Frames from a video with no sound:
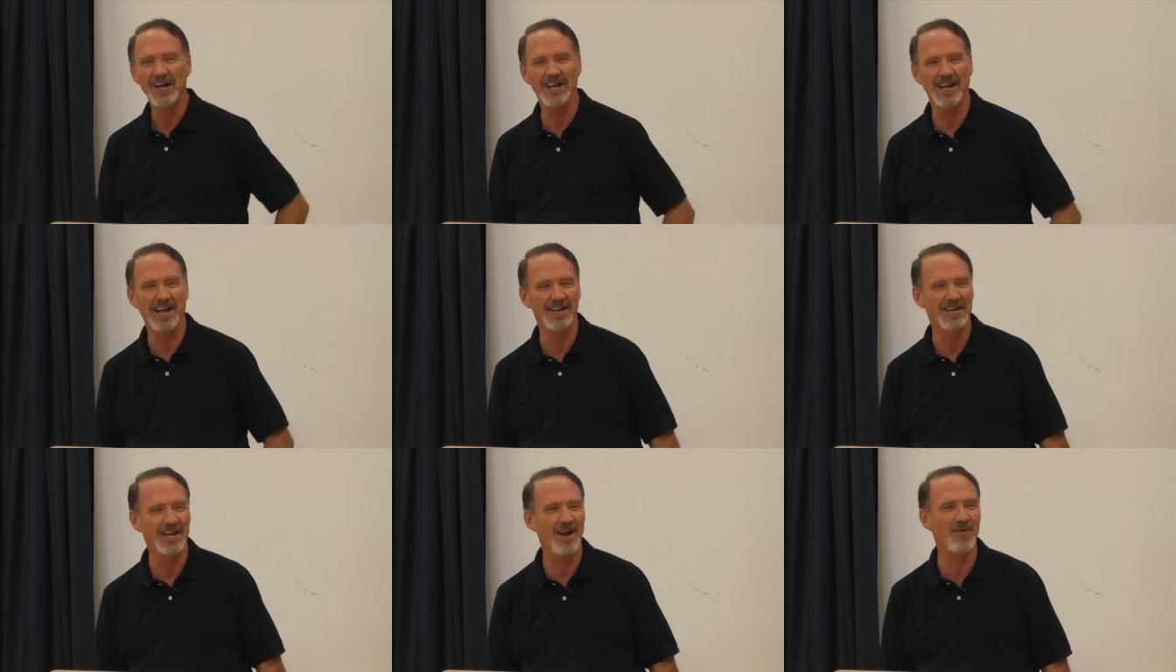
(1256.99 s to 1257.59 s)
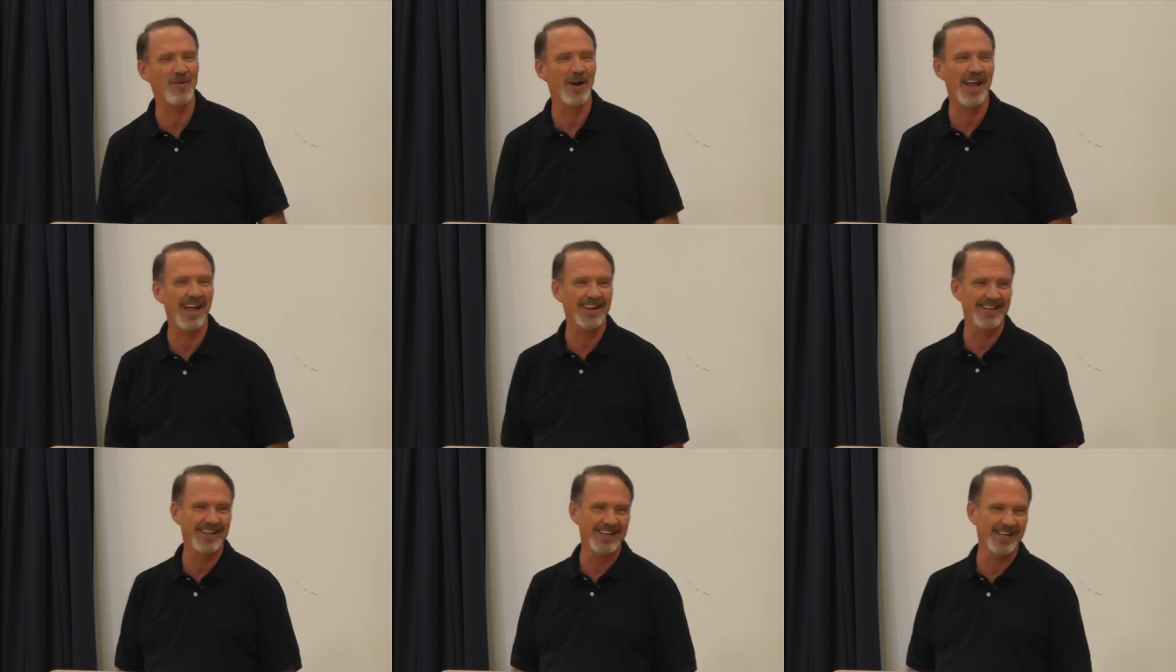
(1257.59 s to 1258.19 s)
and I never
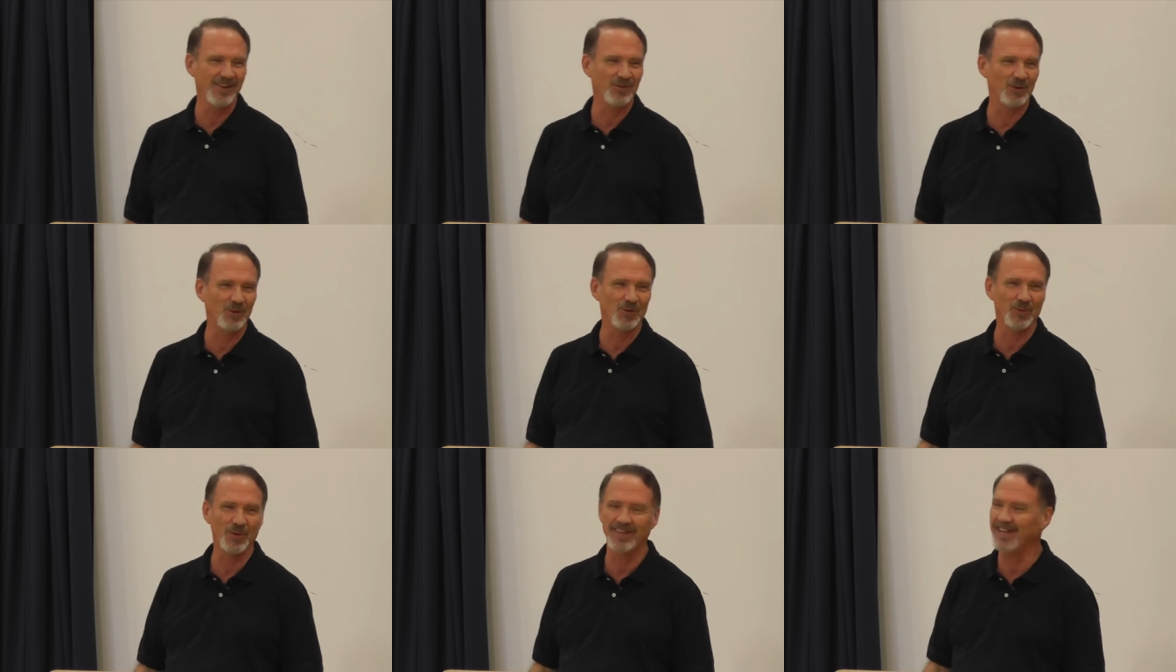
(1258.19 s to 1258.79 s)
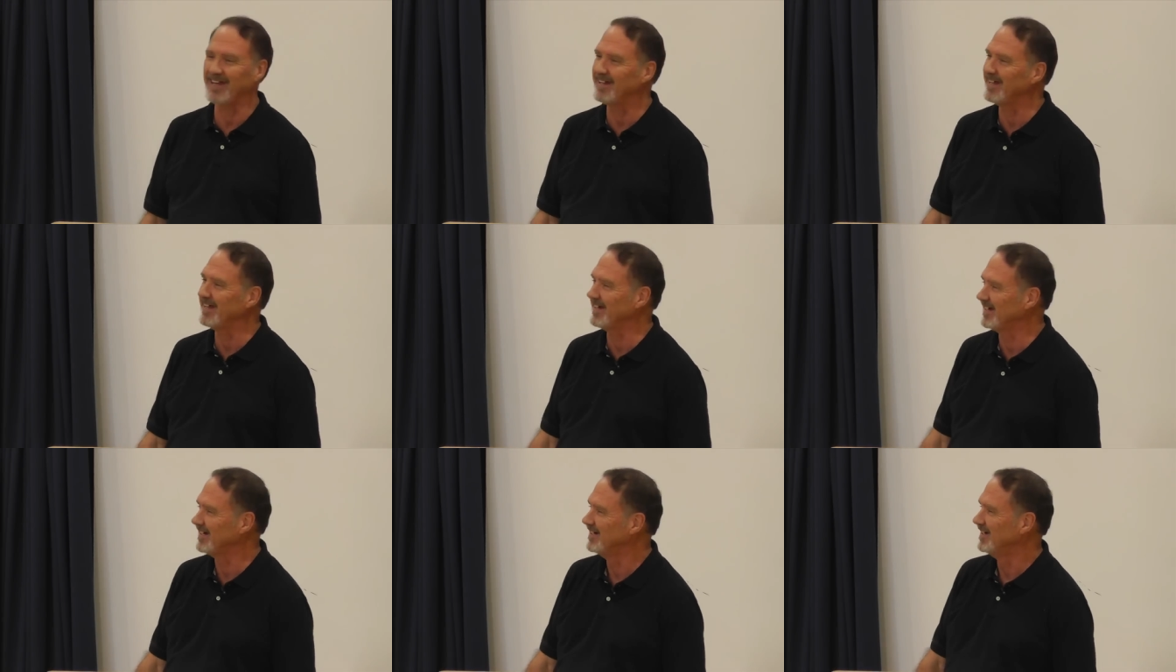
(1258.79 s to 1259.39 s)
had any issues with
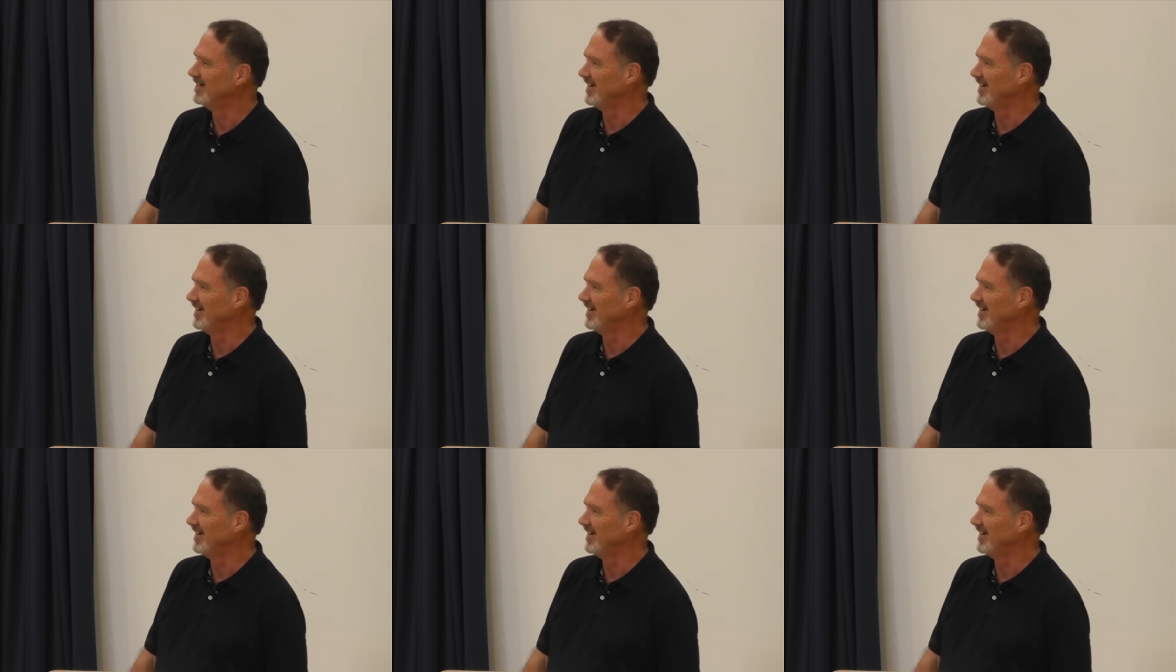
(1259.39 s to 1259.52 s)
healing